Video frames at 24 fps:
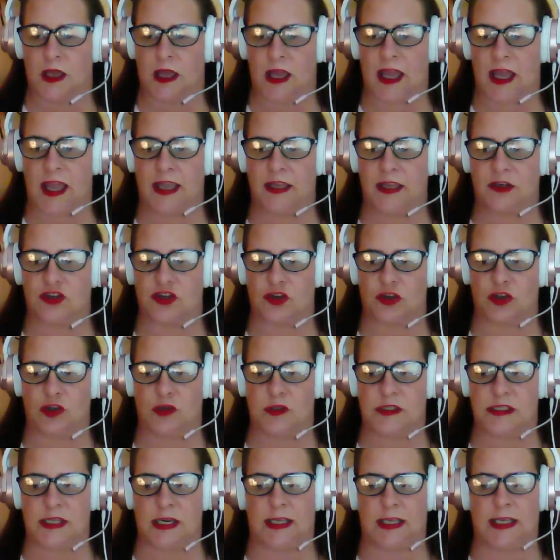Angel, you
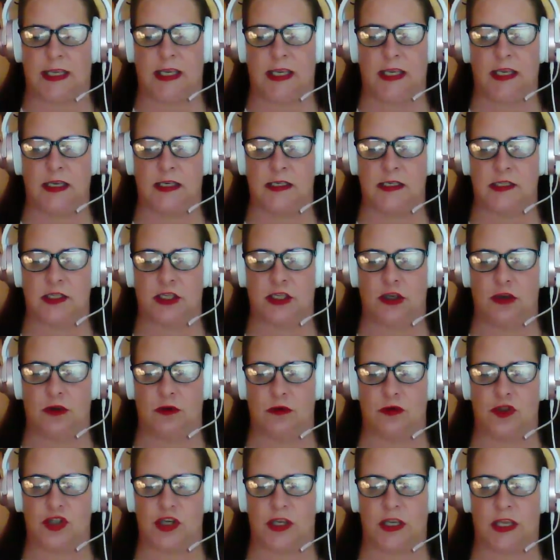said he is
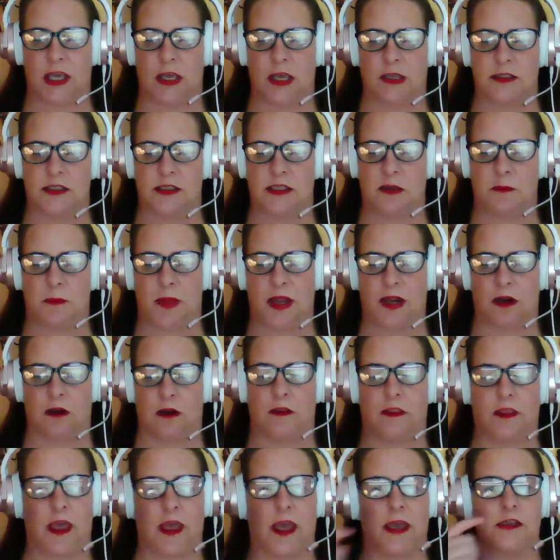huge in Kelsey
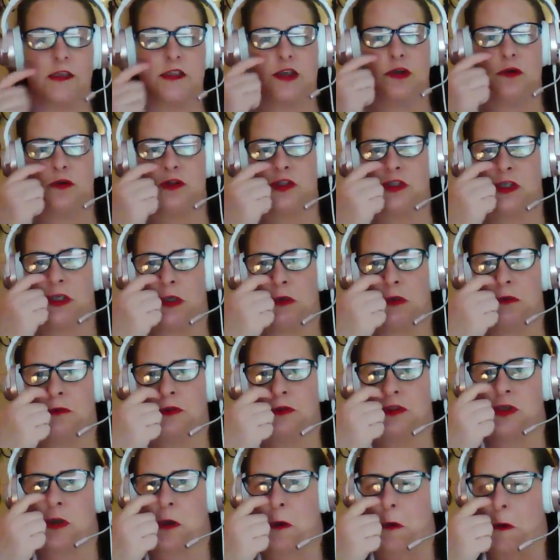Barrett case. Who's
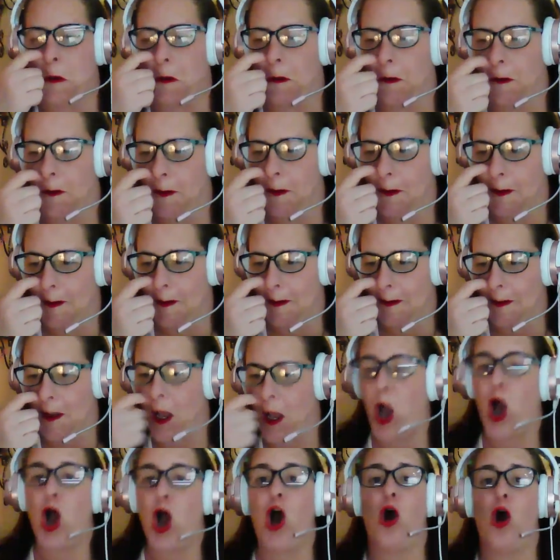huge?
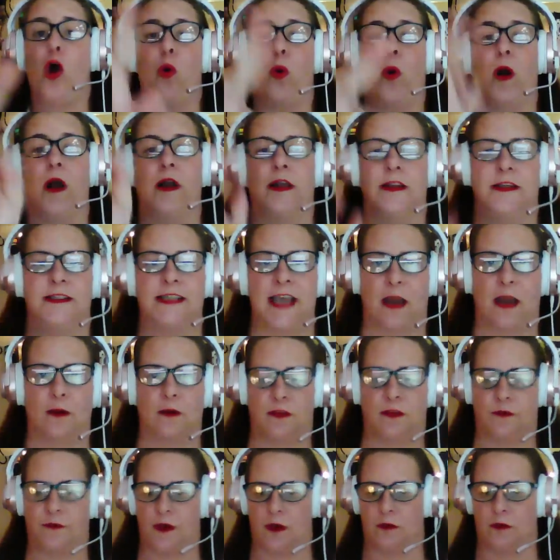Oh, Dad with the
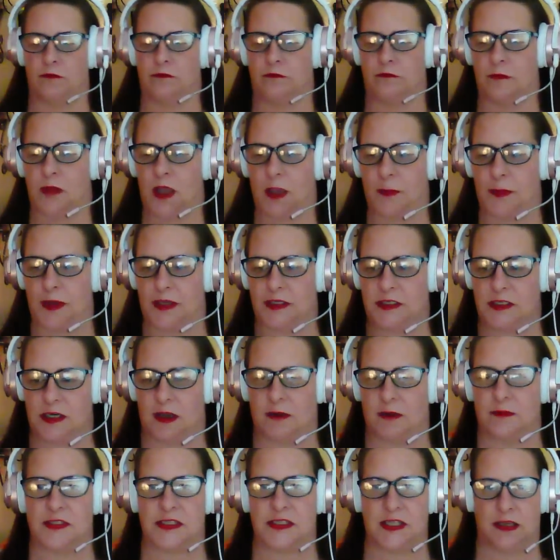Phone. I picked it
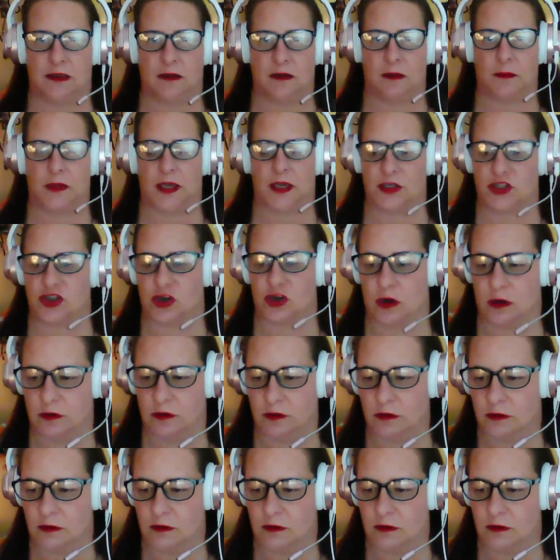up. See, I'm catching on.